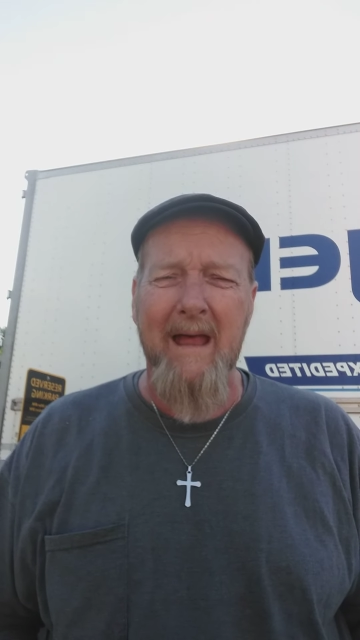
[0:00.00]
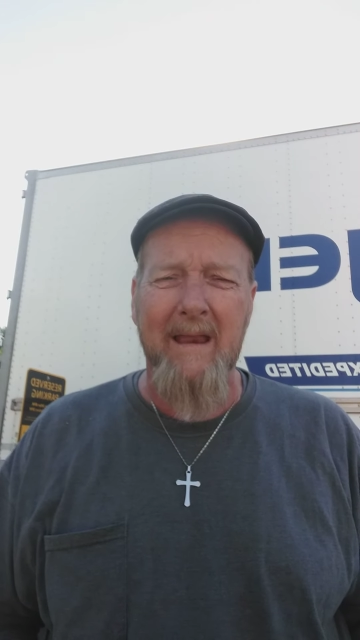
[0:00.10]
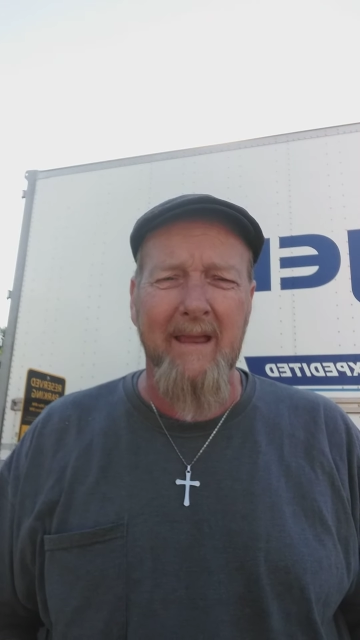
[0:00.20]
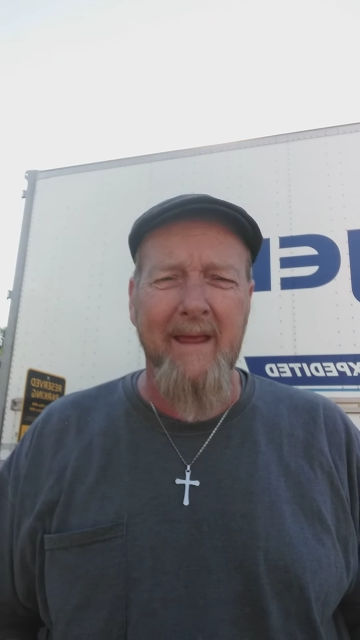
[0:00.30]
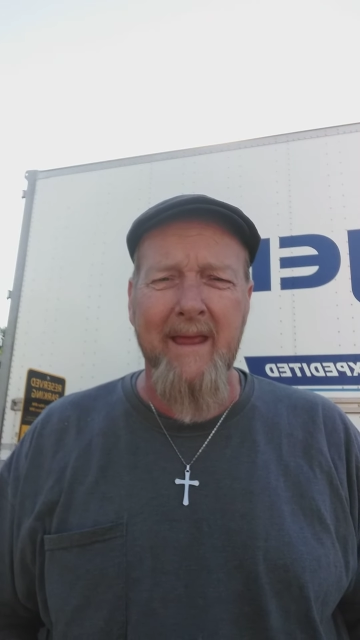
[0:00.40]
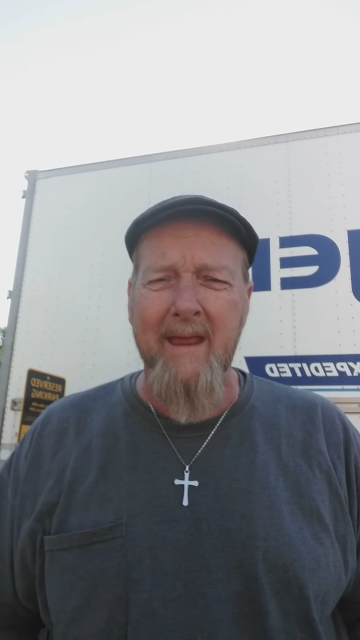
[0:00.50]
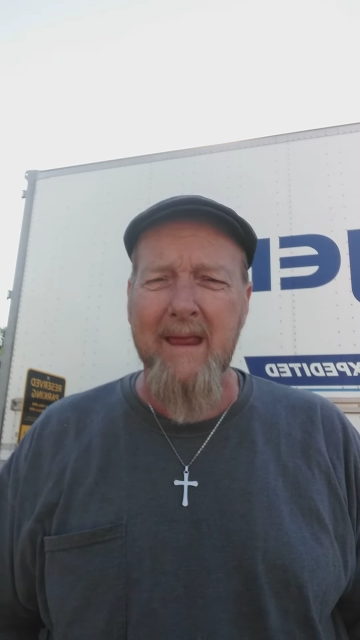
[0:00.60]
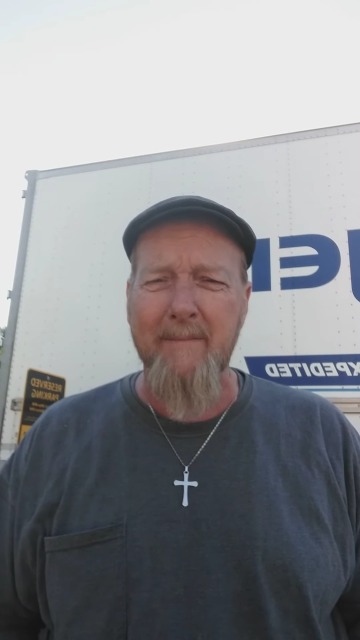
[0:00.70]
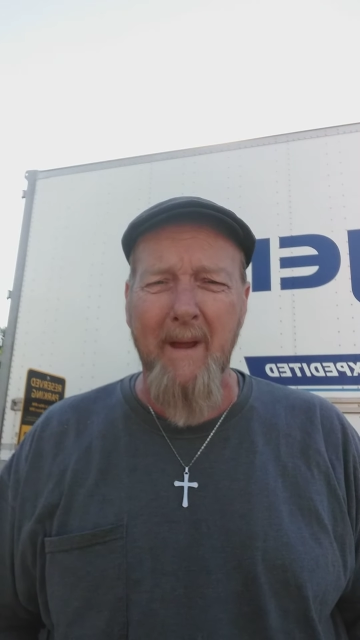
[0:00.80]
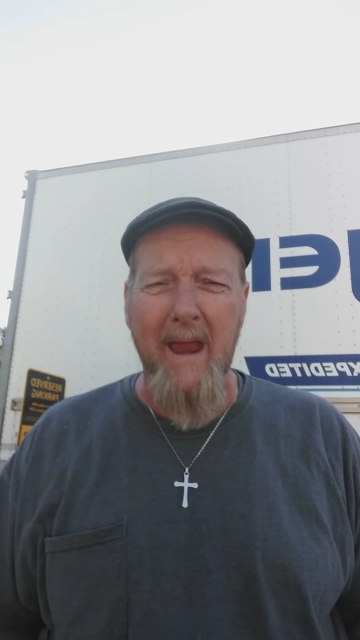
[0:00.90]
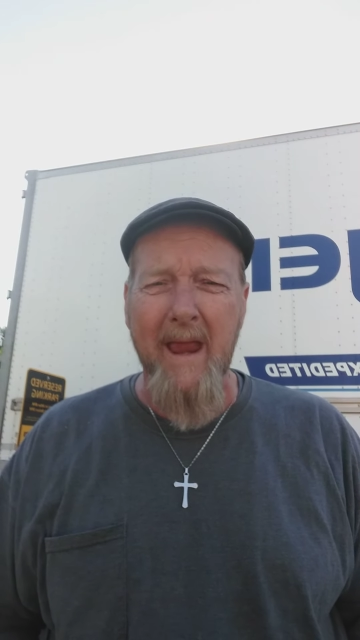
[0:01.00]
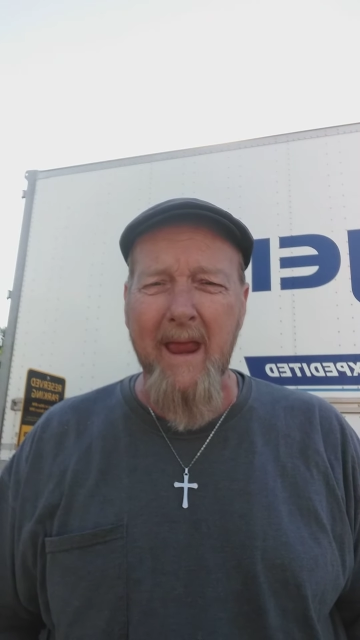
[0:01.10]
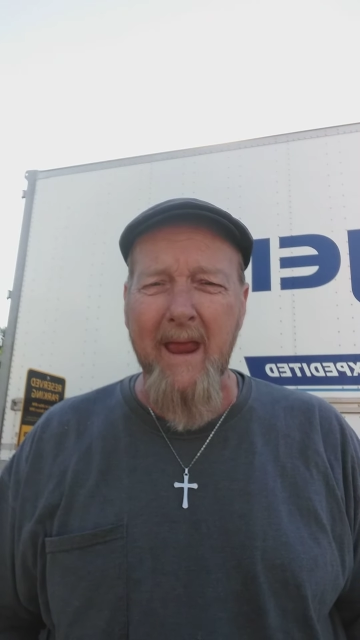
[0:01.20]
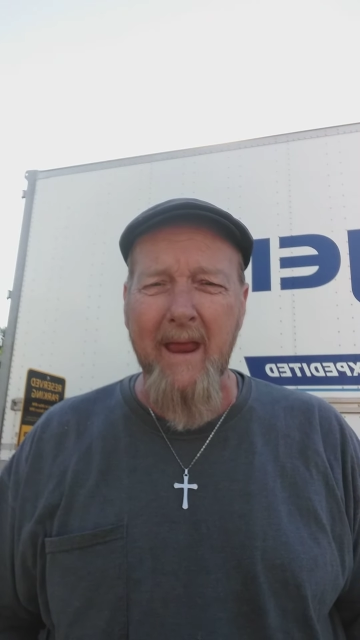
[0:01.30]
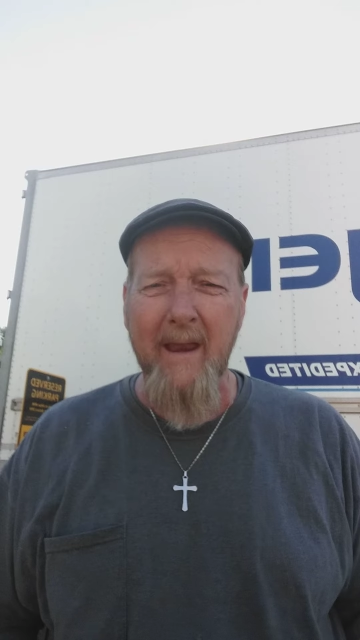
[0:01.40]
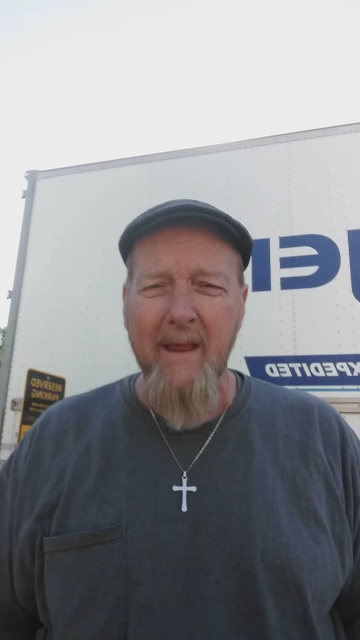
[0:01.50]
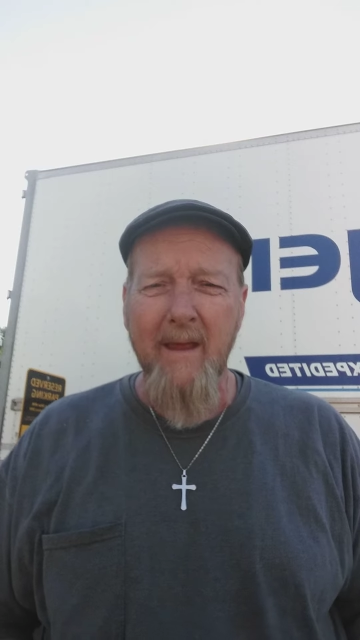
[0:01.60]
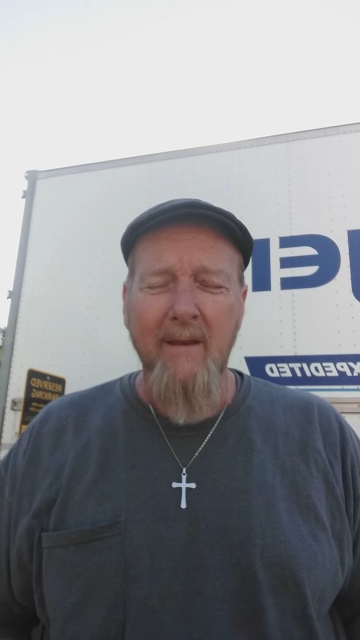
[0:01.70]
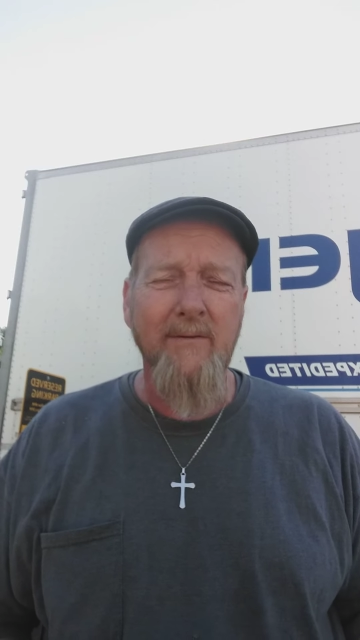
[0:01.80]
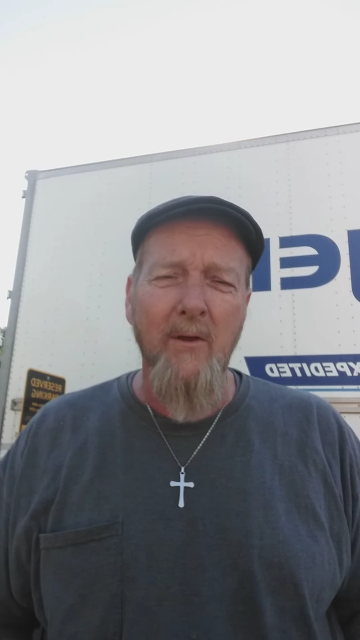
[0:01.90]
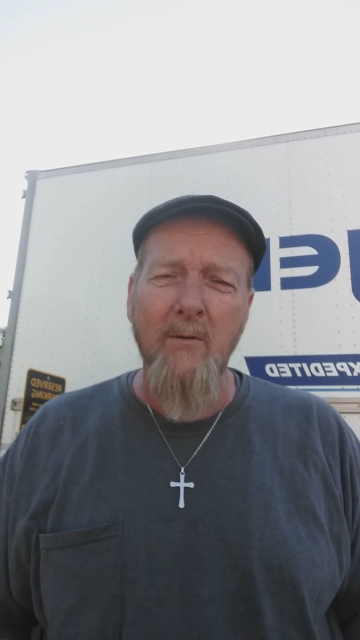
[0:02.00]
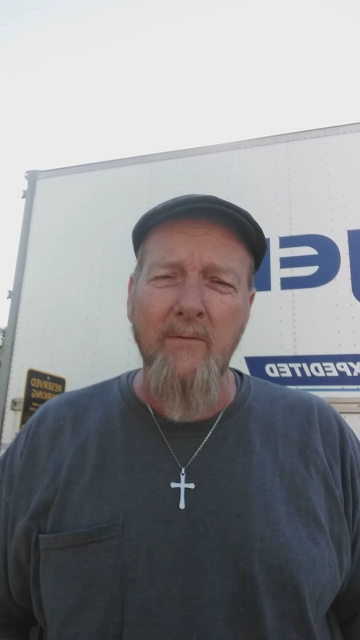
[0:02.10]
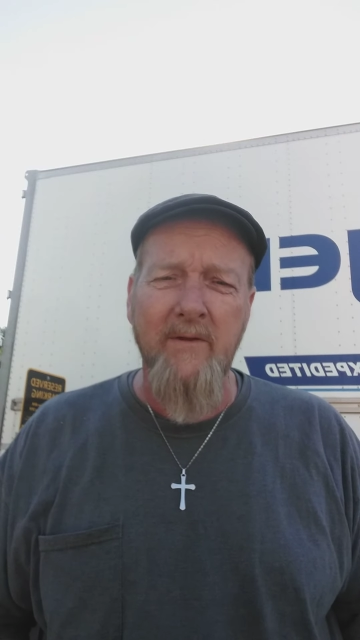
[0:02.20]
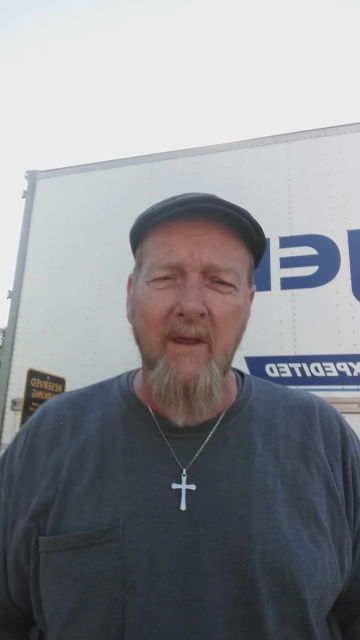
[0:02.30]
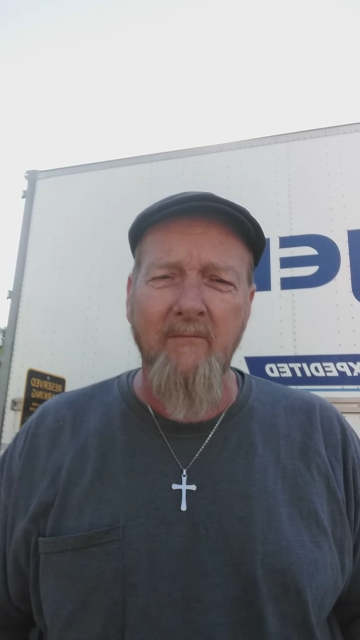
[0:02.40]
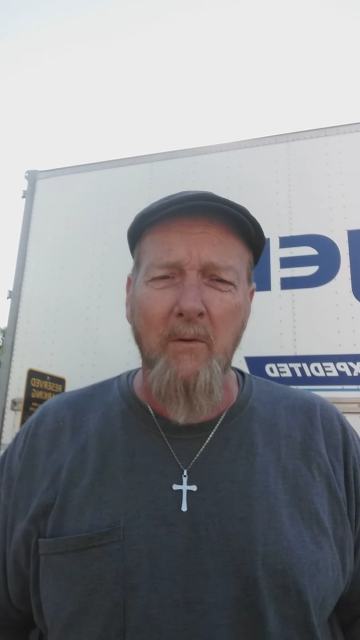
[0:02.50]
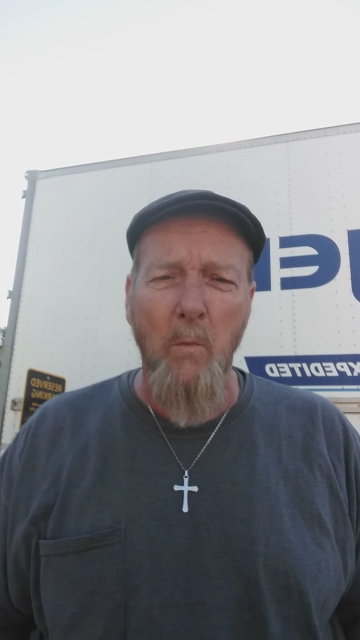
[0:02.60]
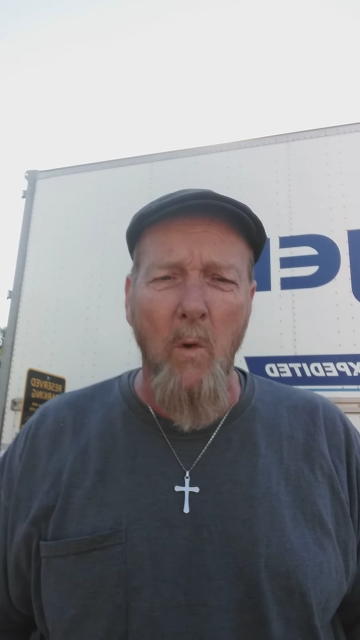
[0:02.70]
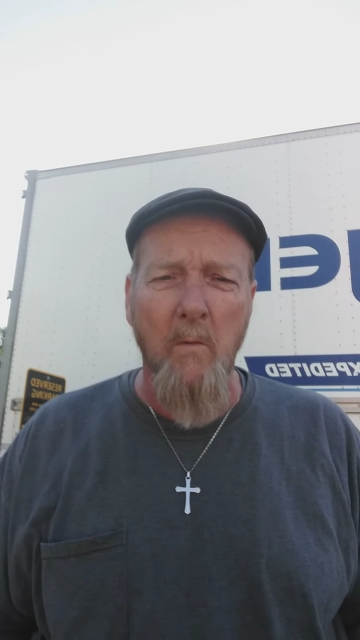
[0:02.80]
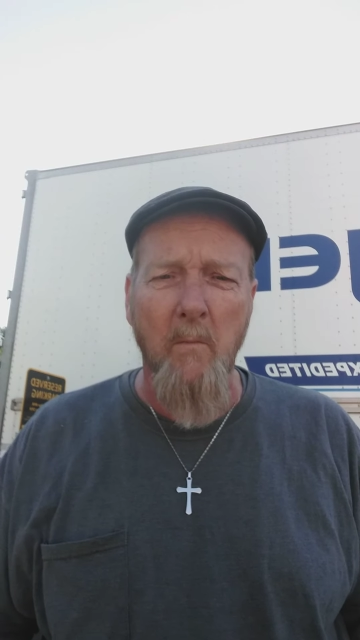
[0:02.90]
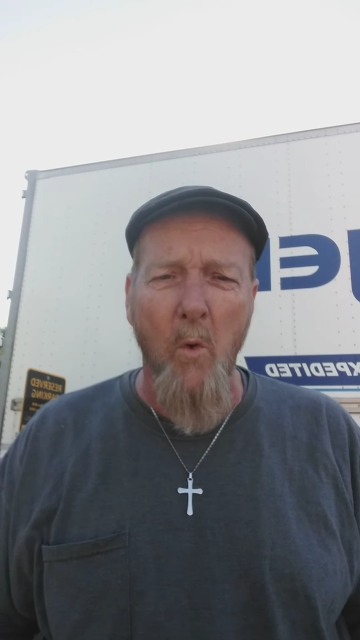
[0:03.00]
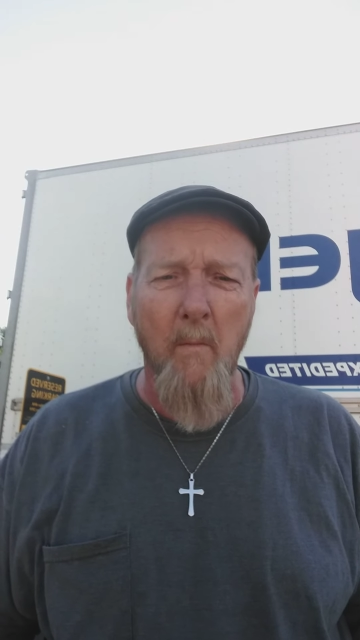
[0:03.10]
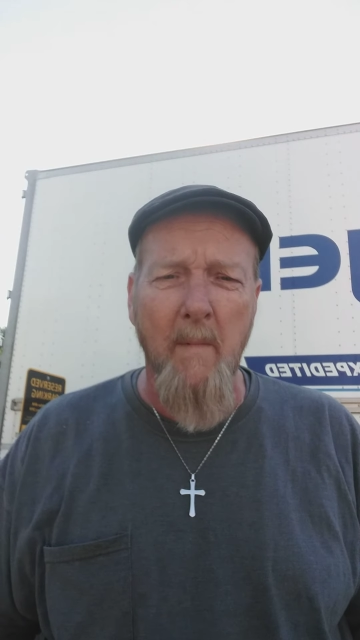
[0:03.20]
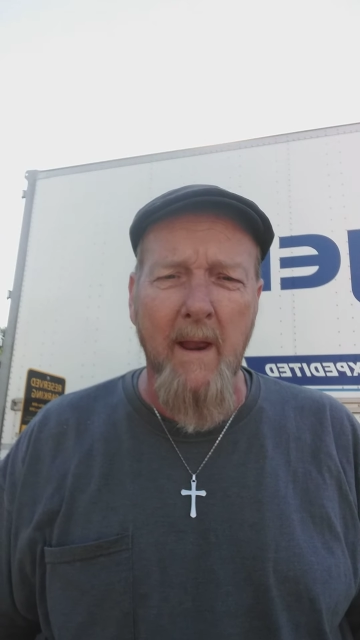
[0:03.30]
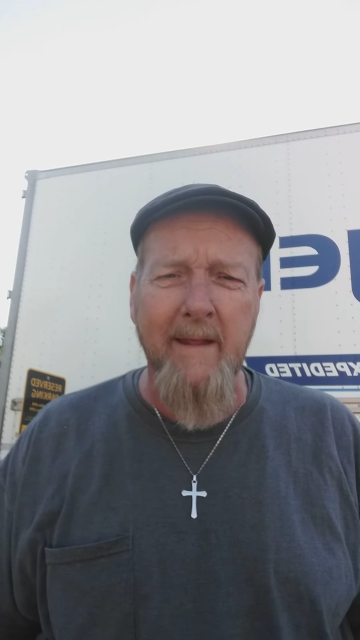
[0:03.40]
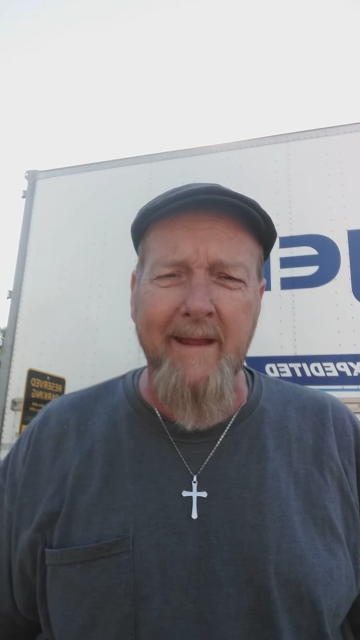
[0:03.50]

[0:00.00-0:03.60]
Golly, man, dude's even wanting more money.